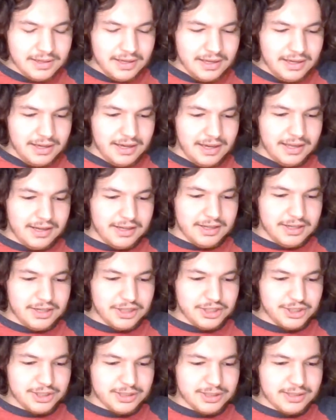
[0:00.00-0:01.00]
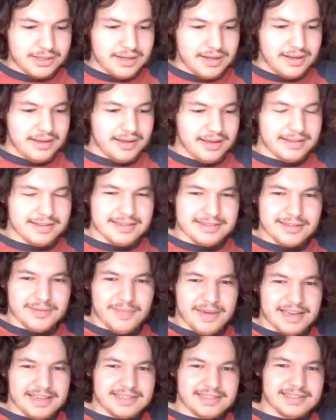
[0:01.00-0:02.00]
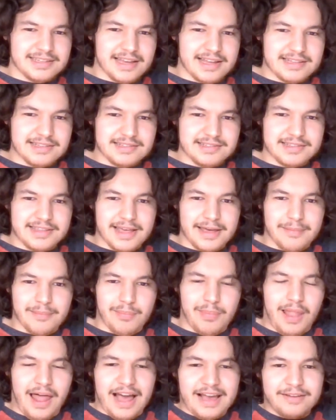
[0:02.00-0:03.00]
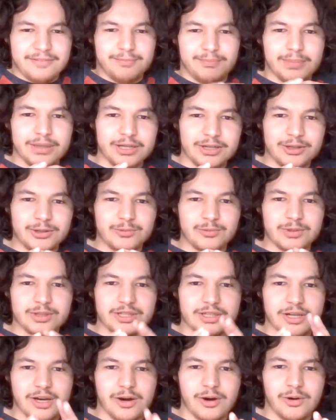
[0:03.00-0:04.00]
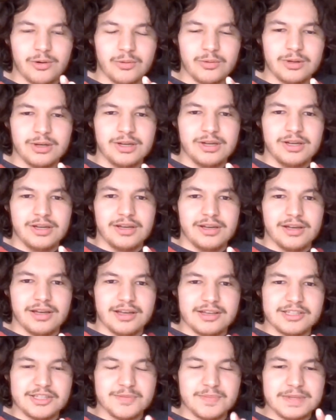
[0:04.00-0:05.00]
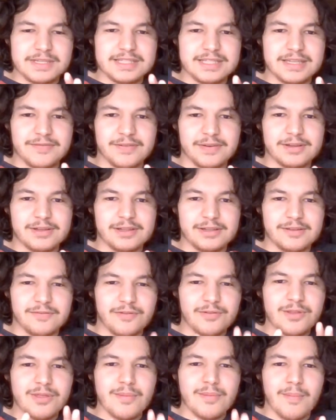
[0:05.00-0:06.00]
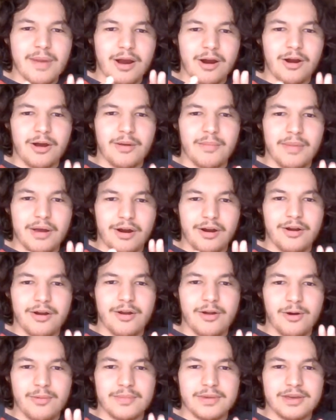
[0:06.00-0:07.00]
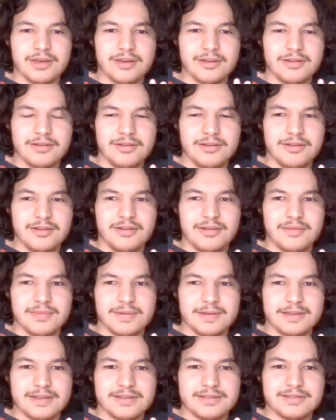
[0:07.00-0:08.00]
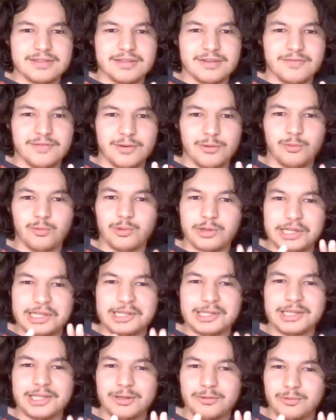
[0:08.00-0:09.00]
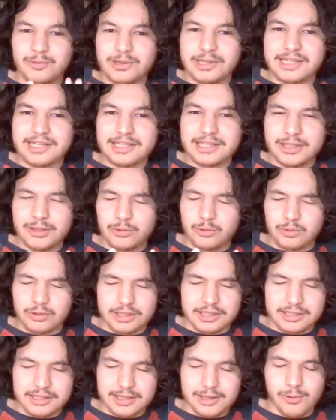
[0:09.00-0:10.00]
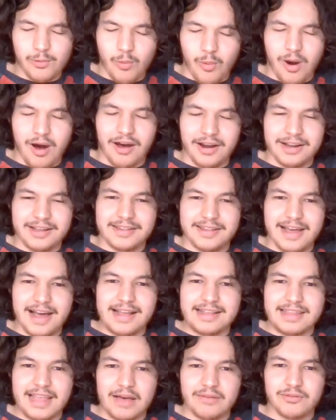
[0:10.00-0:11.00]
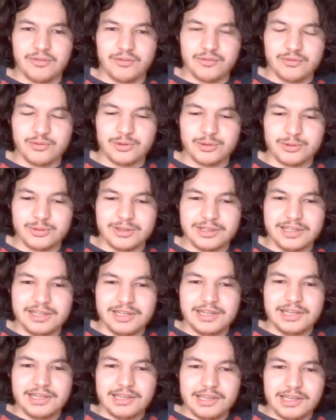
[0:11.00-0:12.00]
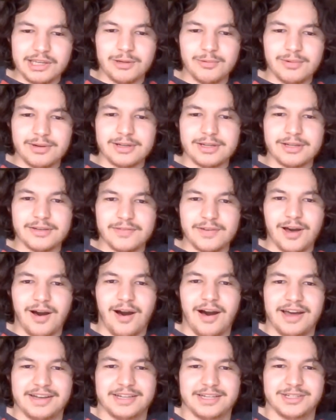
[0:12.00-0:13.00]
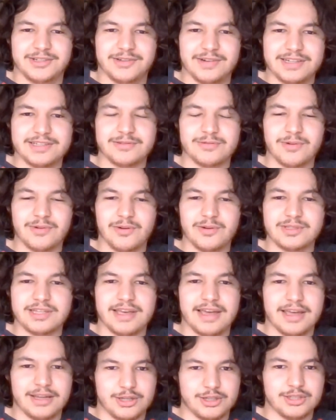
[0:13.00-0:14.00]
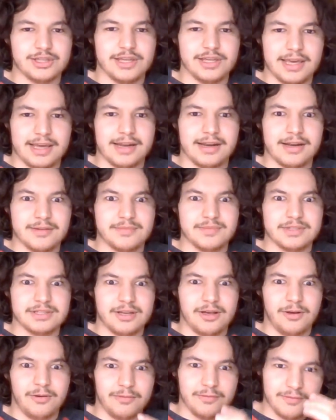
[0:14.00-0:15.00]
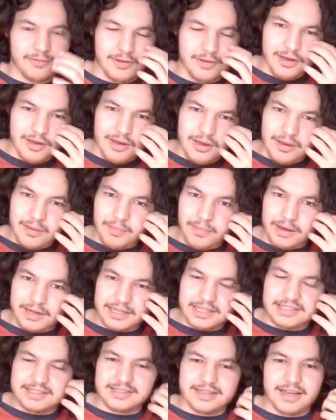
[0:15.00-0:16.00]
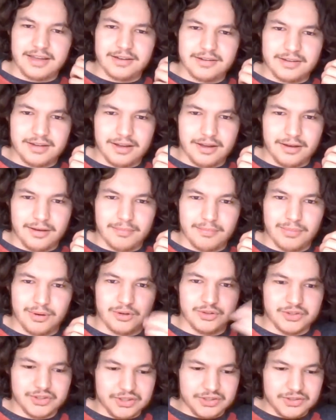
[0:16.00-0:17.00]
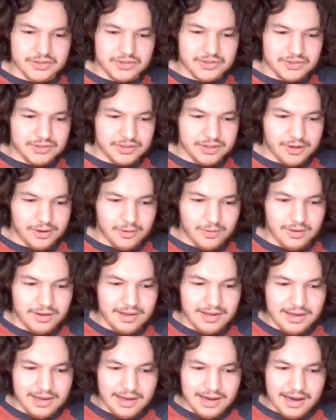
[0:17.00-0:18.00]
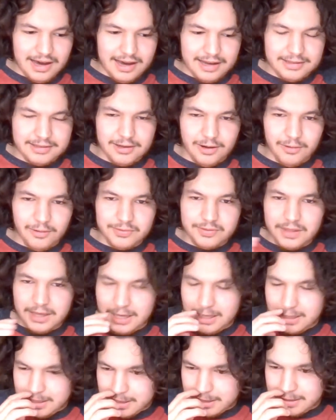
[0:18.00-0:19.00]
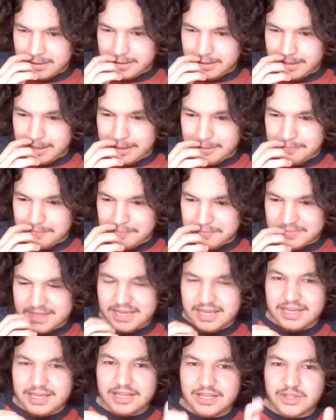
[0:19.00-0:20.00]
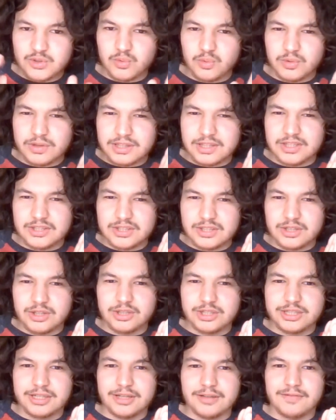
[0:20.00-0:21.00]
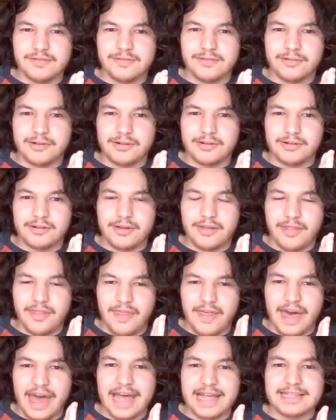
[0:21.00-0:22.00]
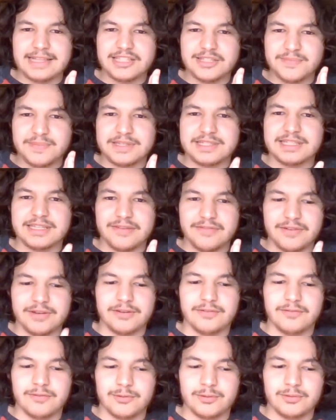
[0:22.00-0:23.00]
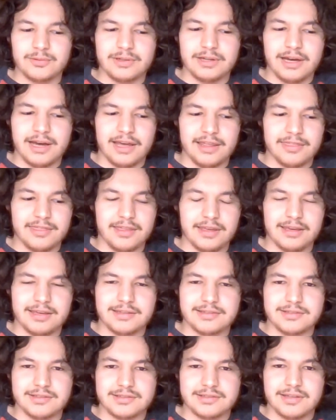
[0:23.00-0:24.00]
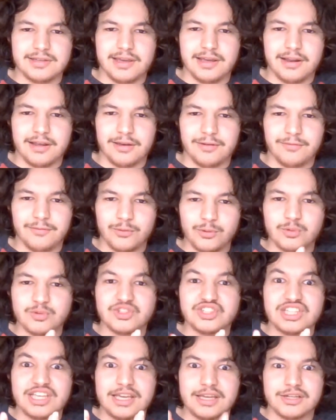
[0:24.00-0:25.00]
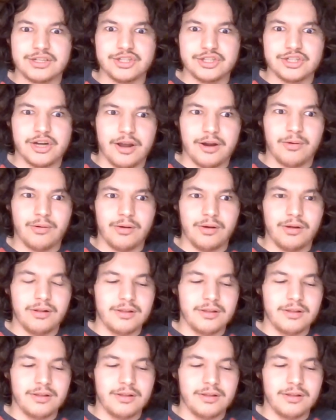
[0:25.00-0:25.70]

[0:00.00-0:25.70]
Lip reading: In addition, it doesn't make sense that Blackbeard would go specifically for the Mera Mera no Mi, because if he really, really, really wanted that Devil Fruit, he would have gone to Dressrosa and just get it himself. But he sent Burgess, so I don't think that he's really searching for that specific fruit. I think he's just getting fruits in general.